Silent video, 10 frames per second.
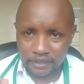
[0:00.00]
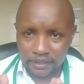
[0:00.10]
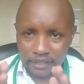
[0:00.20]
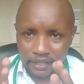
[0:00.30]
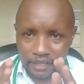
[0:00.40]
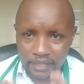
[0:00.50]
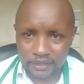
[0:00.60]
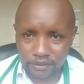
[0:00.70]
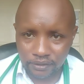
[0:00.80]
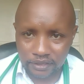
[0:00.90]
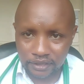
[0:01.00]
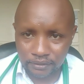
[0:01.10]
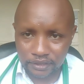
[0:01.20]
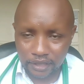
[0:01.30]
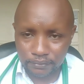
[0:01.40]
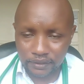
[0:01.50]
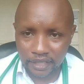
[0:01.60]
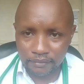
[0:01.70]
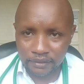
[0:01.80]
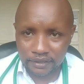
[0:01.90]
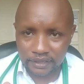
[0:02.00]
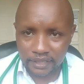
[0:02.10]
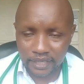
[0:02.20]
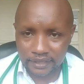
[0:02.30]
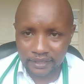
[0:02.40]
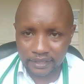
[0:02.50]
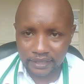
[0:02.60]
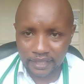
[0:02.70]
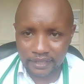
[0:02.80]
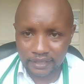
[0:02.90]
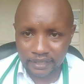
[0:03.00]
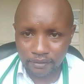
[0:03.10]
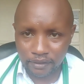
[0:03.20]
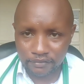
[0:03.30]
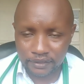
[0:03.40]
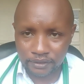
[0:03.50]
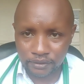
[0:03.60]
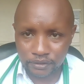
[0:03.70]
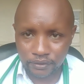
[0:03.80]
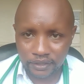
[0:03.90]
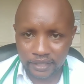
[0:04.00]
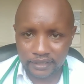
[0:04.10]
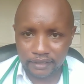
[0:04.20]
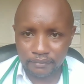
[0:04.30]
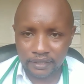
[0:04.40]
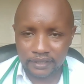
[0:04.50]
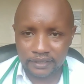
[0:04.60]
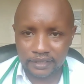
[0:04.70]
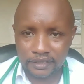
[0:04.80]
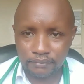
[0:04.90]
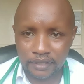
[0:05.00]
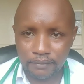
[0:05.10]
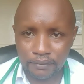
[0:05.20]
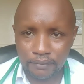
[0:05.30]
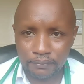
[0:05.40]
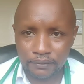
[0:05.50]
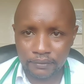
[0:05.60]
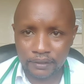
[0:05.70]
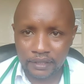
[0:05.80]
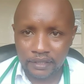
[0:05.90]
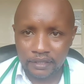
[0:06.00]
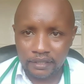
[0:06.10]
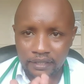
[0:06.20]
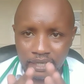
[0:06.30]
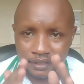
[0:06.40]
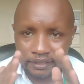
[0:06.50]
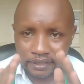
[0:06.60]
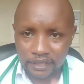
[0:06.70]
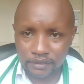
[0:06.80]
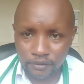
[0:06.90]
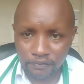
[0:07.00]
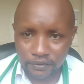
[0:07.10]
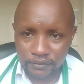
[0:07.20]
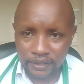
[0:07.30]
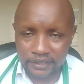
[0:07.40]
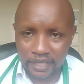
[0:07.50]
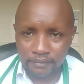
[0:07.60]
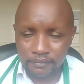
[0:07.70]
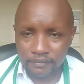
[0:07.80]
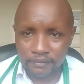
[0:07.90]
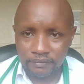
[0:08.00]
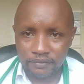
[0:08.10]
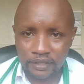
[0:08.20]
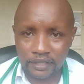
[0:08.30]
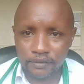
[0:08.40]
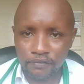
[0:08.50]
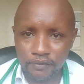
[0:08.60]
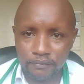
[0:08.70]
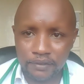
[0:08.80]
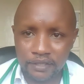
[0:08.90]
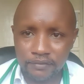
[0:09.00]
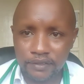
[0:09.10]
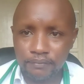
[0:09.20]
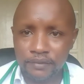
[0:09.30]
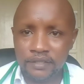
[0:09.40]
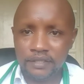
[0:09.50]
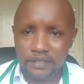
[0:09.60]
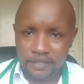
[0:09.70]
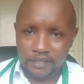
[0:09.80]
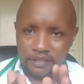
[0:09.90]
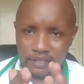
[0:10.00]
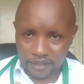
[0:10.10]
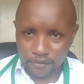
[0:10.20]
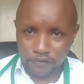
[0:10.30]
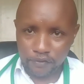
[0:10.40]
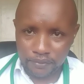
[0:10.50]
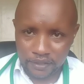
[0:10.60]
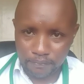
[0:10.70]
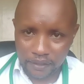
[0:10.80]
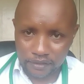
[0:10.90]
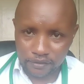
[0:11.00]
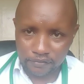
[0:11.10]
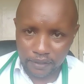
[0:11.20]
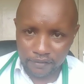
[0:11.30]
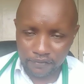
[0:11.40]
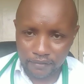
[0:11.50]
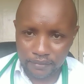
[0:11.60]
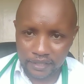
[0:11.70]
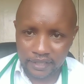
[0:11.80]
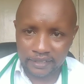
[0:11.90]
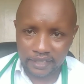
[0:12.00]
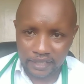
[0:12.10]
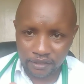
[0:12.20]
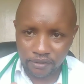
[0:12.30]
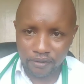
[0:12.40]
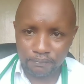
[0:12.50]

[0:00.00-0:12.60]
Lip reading: Let's continue subscribing, sharing and liking our videos so that they may reach as many people. Guys, thank you for your time. Thank you for being with me. Thank you for being part of my family, and I hope